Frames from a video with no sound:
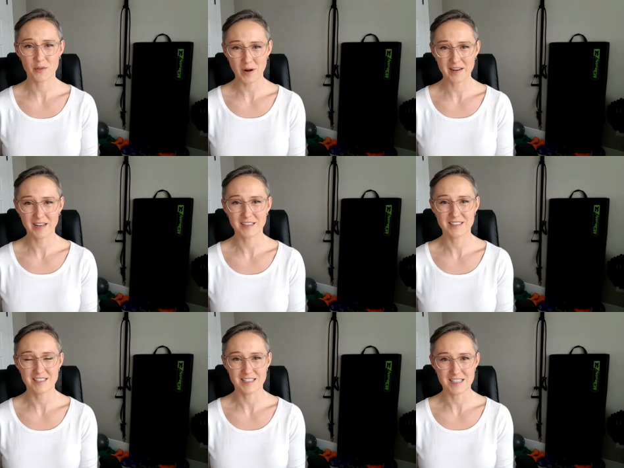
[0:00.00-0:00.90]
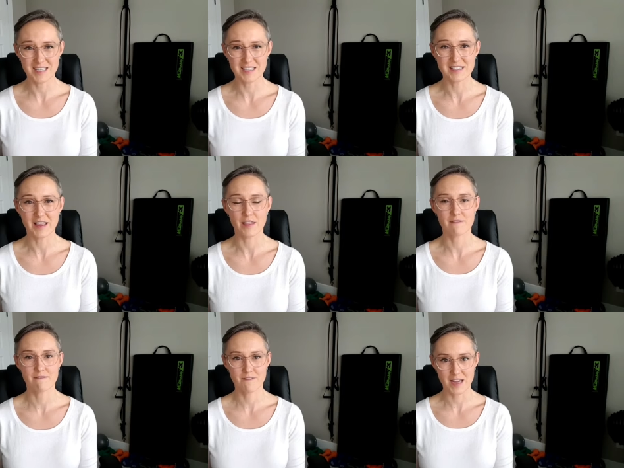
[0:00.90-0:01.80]
threatening disease in the
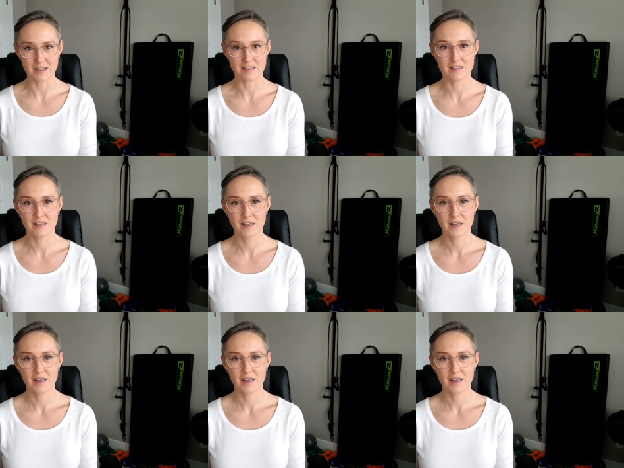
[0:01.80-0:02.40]
face.